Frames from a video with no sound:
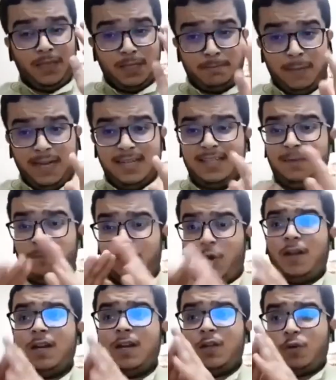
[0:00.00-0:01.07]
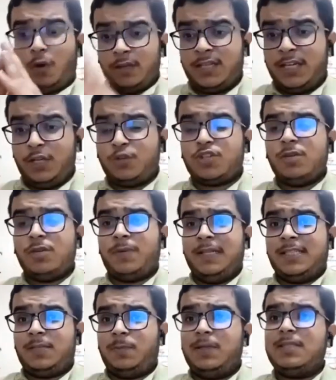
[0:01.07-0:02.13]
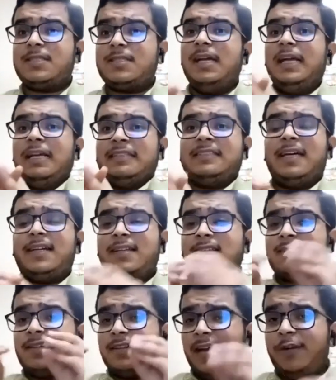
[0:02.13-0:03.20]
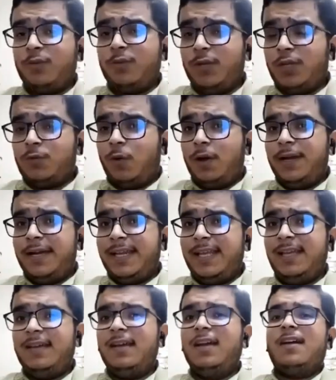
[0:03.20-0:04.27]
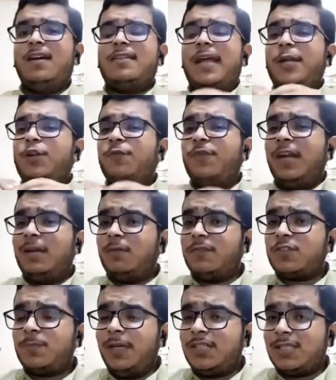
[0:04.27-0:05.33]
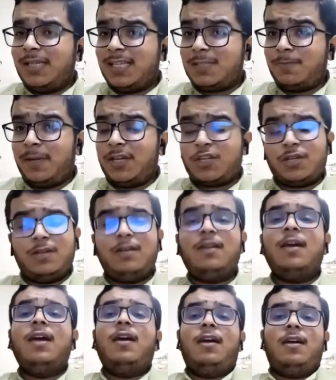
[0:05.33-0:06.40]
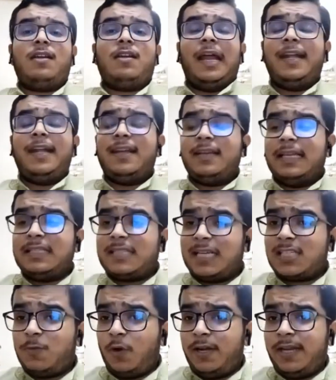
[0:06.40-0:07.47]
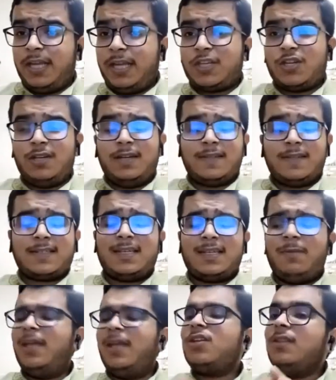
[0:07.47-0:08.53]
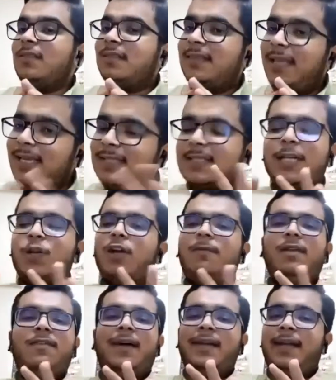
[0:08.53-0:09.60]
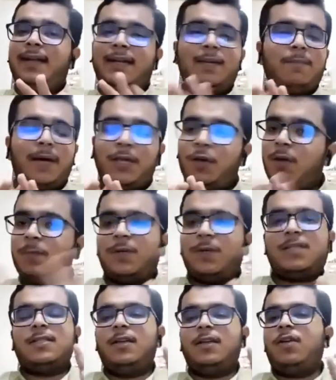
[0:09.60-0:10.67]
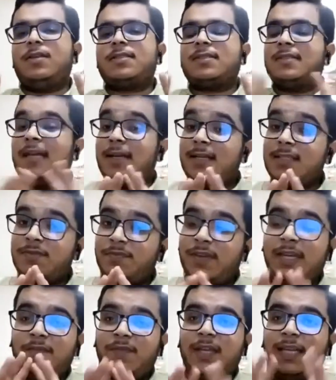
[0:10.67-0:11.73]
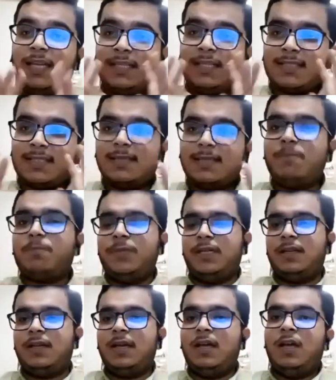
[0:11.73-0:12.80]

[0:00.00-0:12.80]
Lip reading: But the broader constitution principles, that is right to equality, right to freedom of speech and expression, right against exploitation, discrimination, these cannot be violated by your personal laws. That is very, very simple.